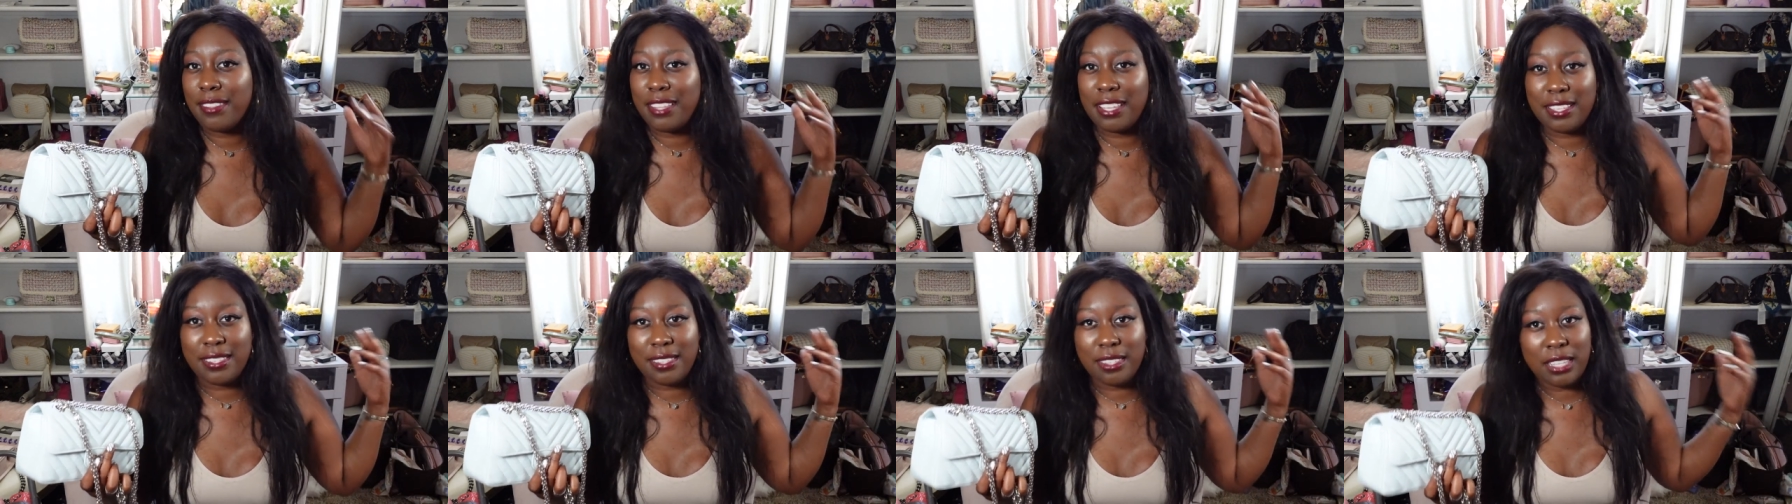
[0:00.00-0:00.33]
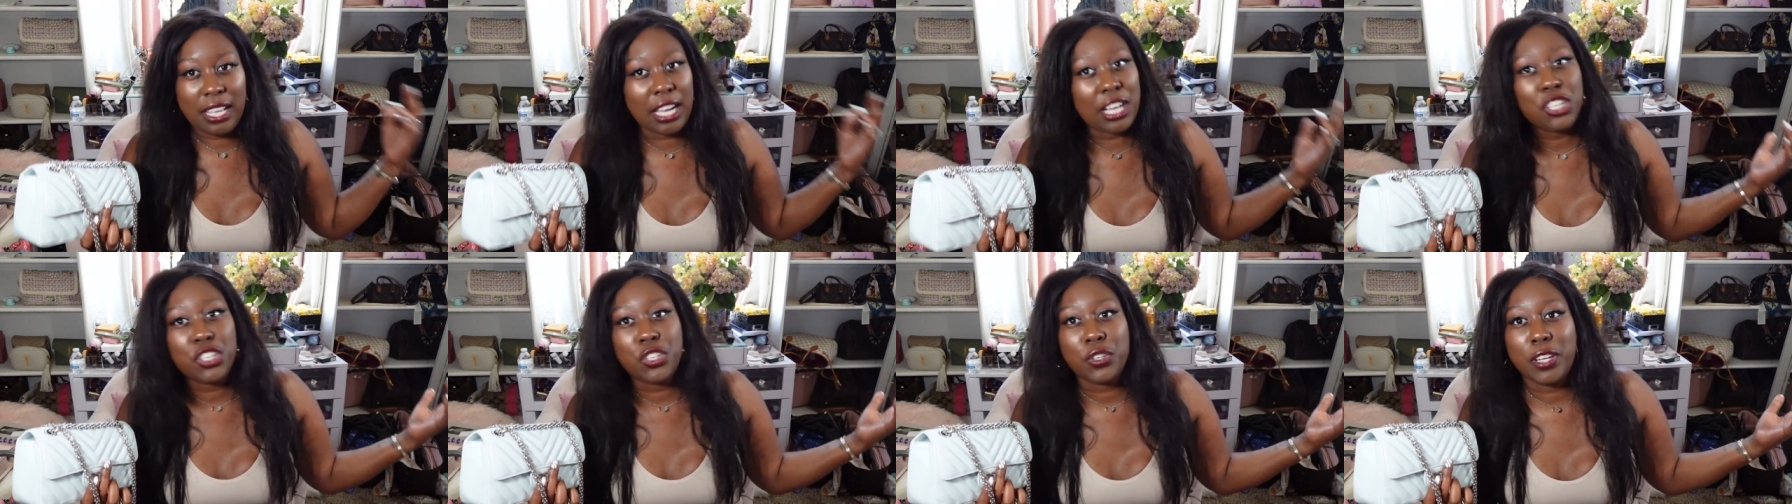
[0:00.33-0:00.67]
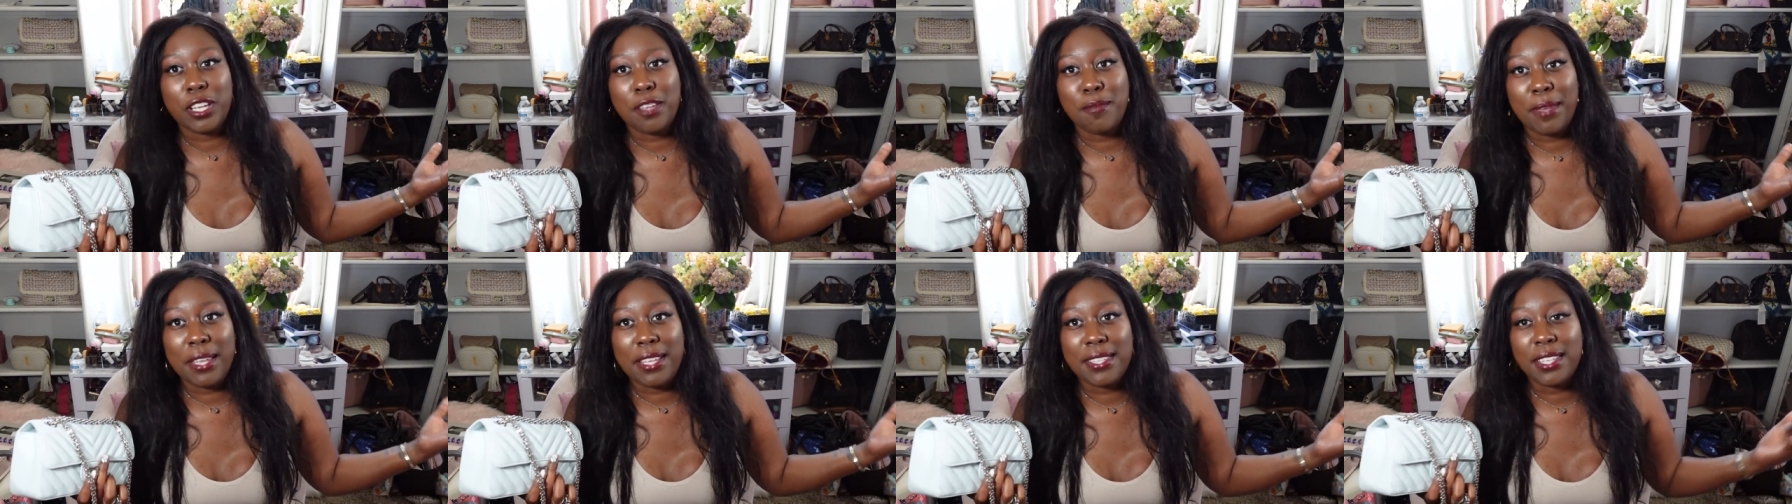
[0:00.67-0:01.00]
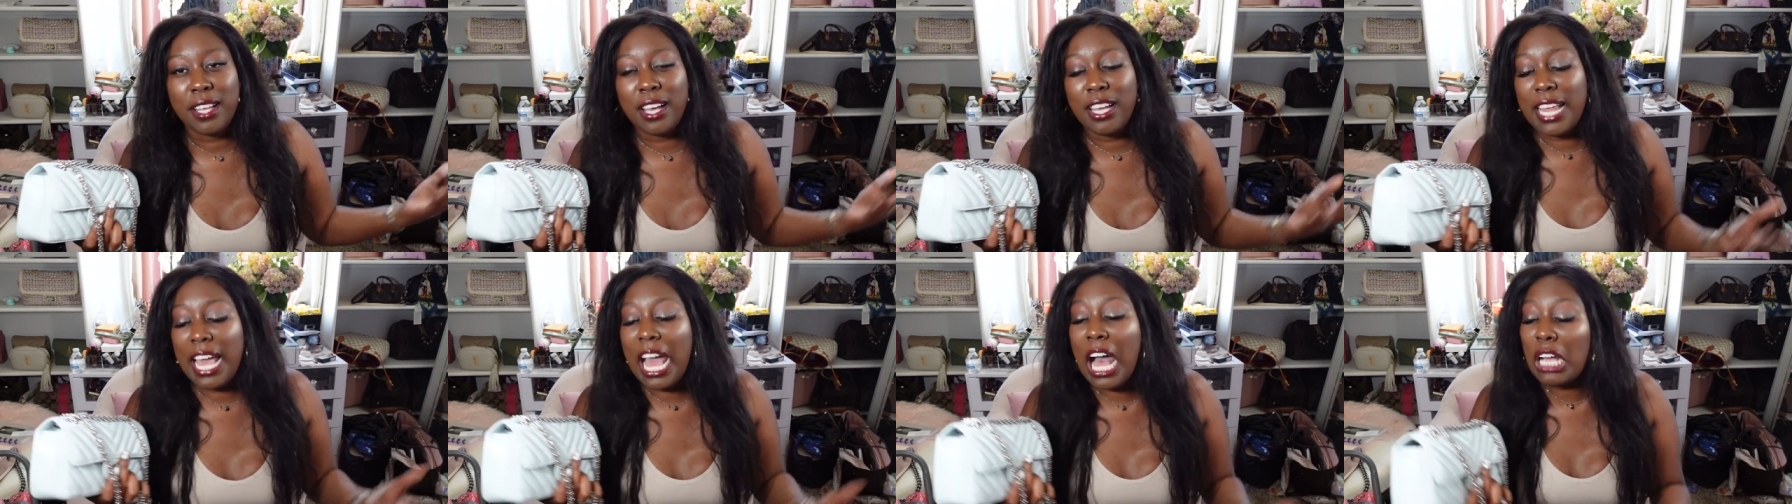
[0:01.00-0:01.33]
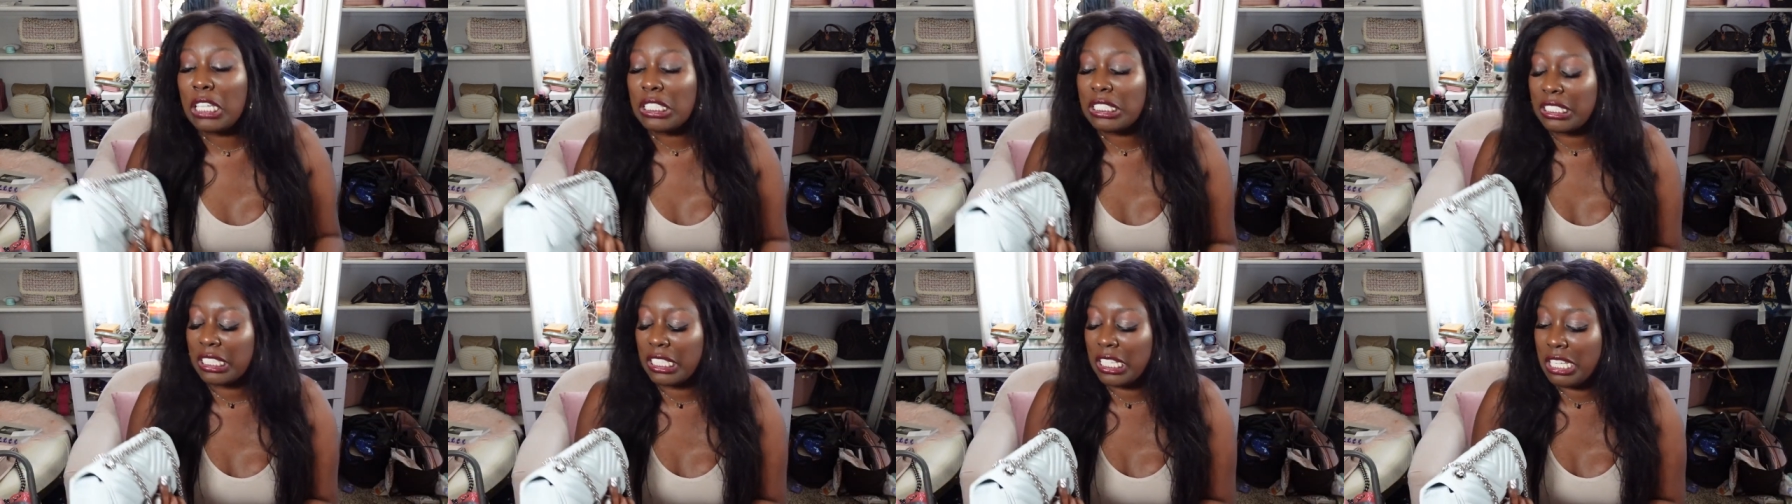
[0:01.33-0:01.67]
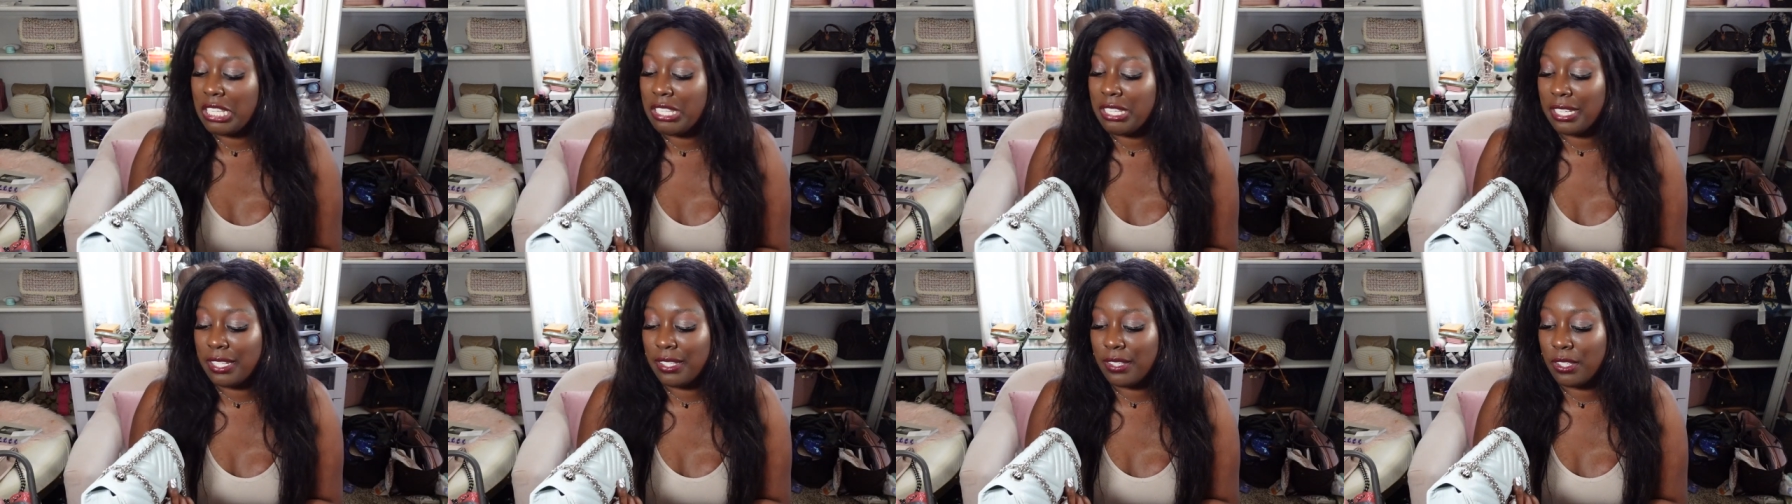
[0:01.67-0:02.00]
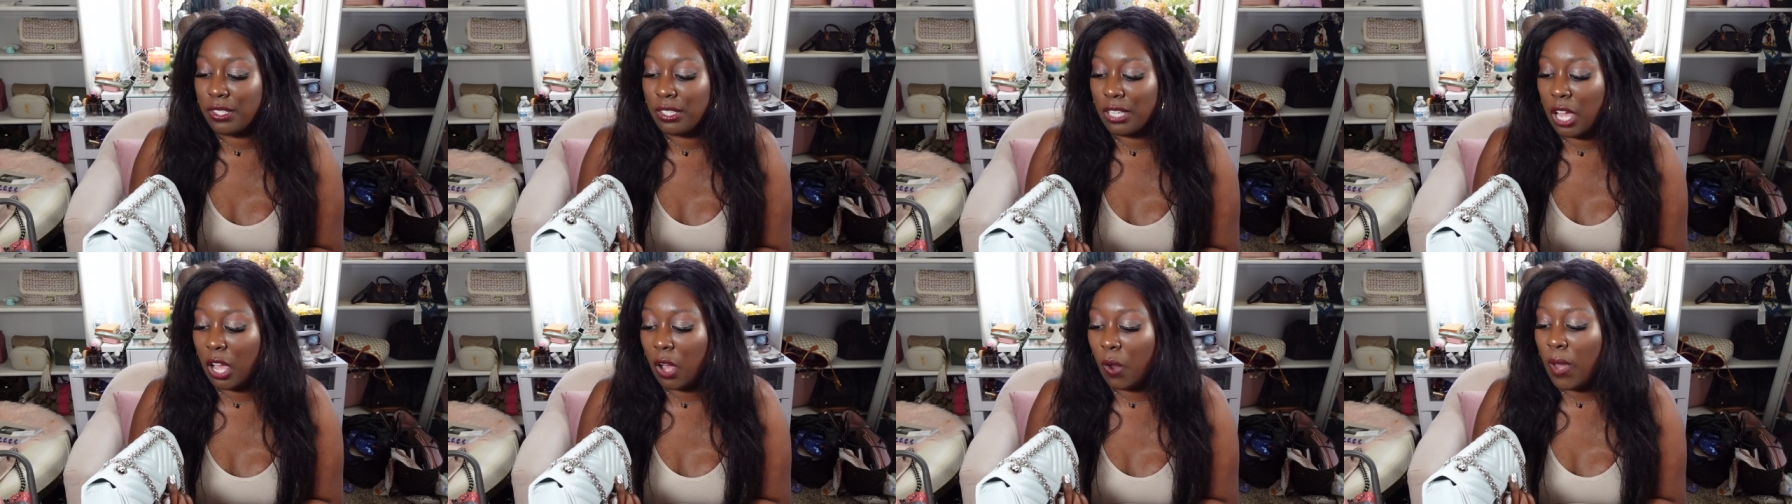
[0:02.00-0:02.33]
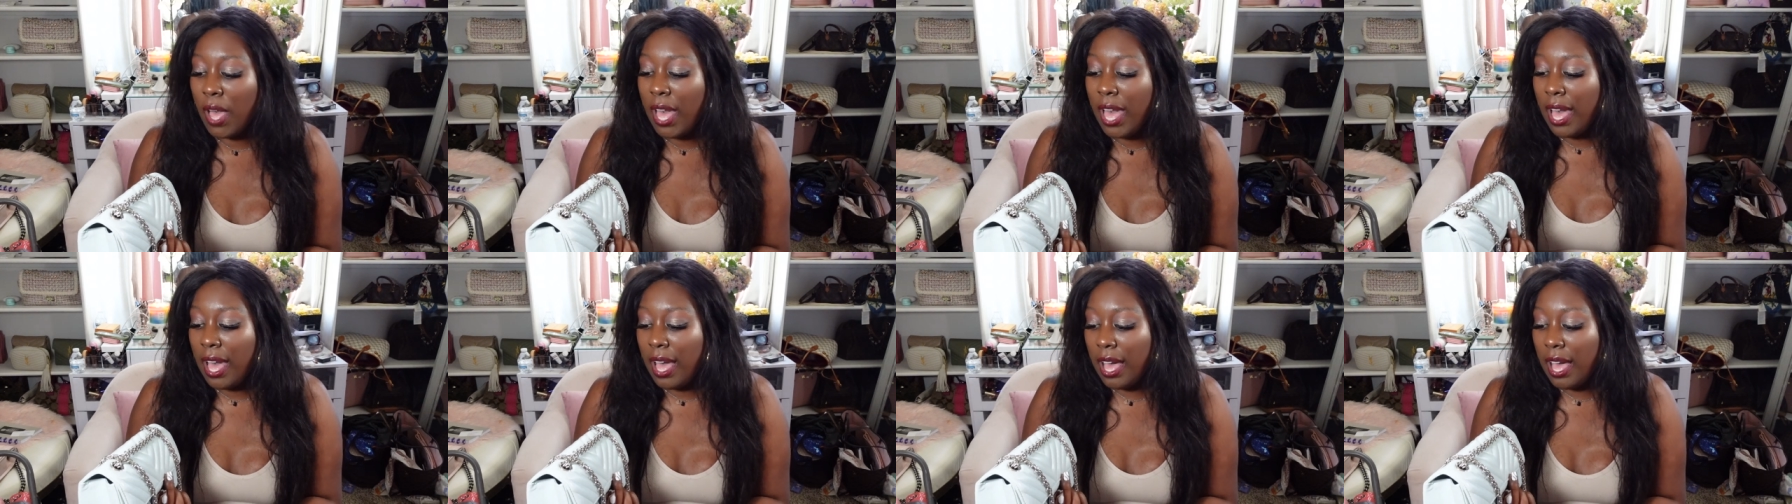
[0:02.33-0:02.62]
these luxury Maison houses. And so